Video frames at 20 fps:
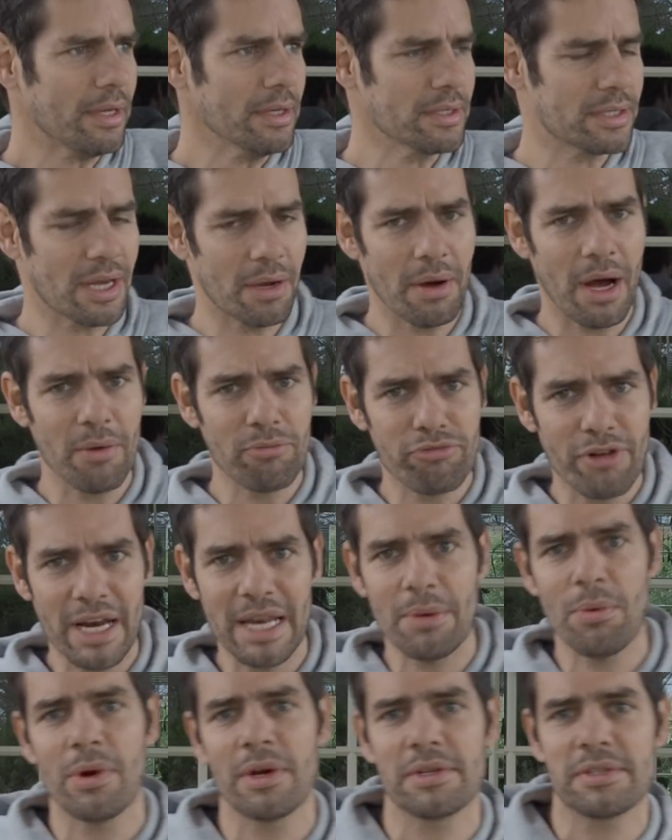So I
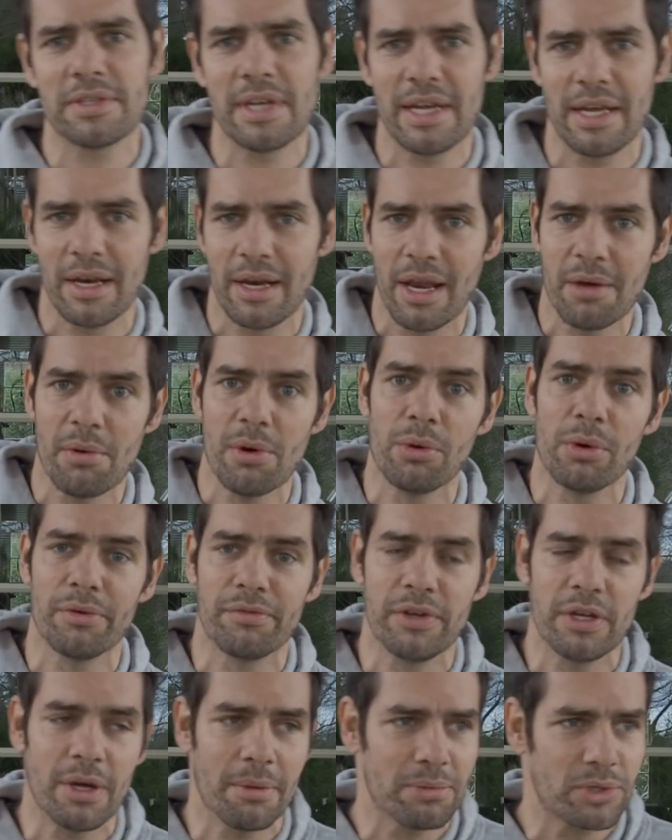really want to see, and I know all
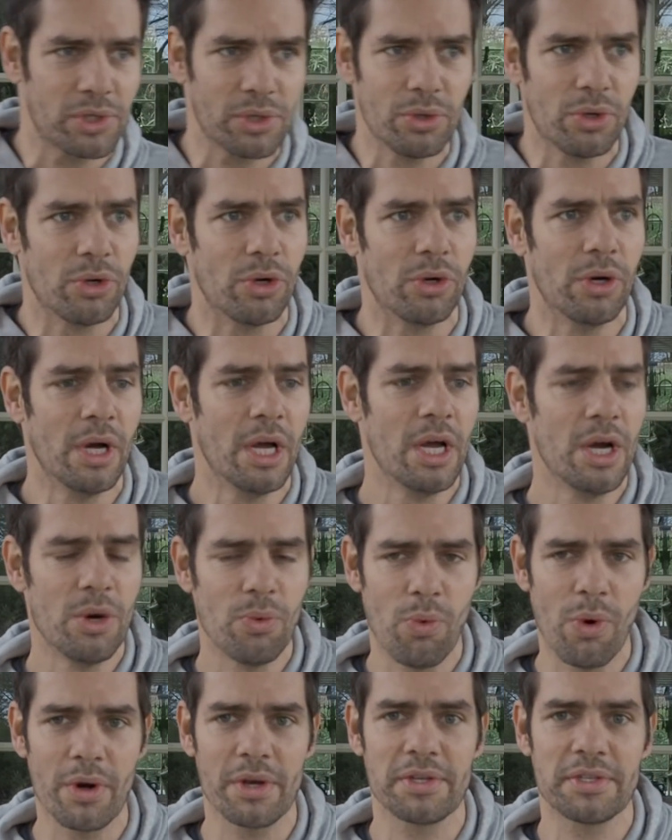of you, I'm sure,
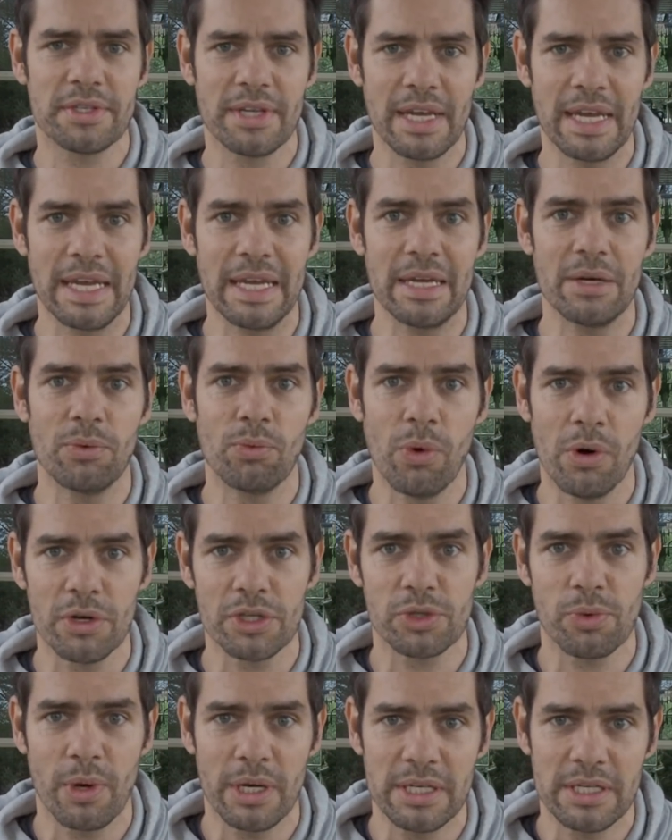want to see
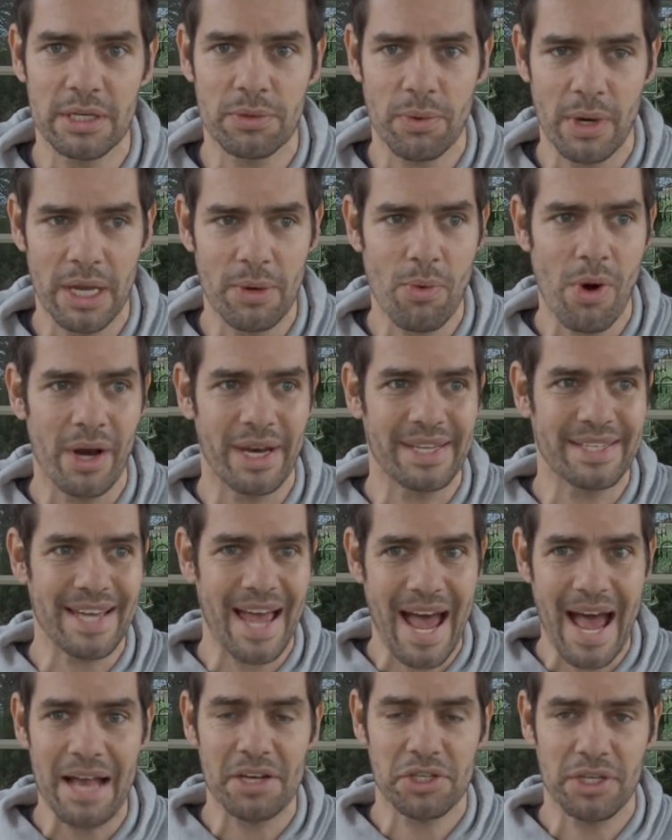what 2021 is
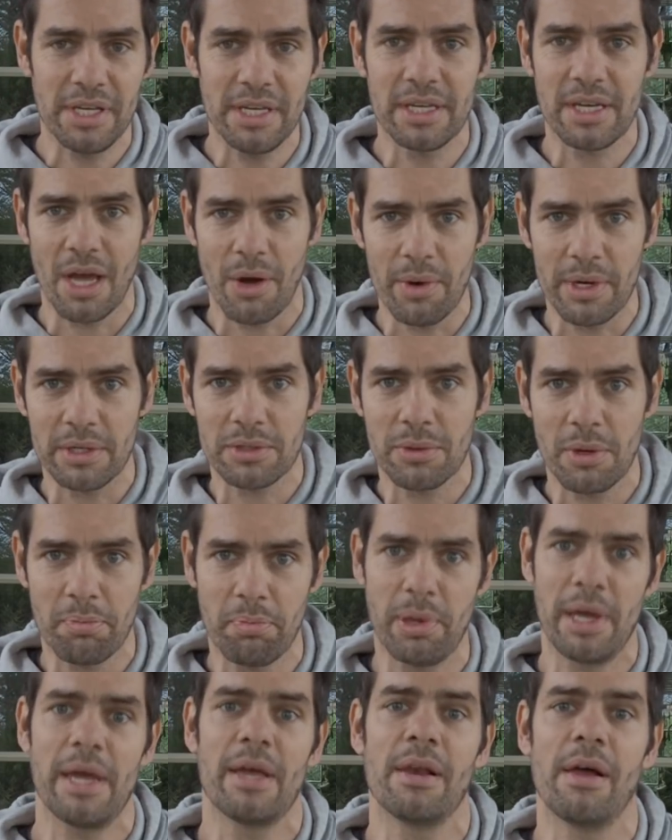actually going to
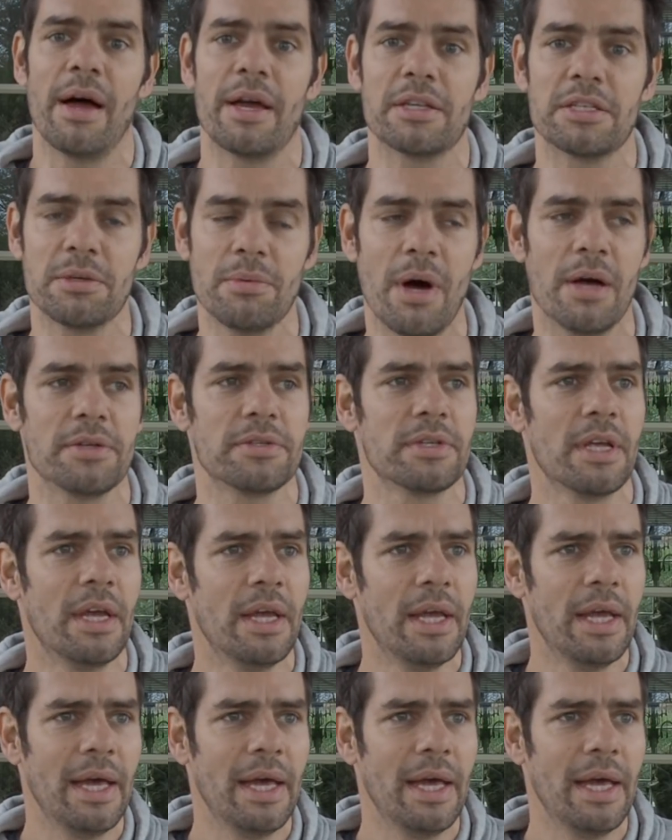appear like to us.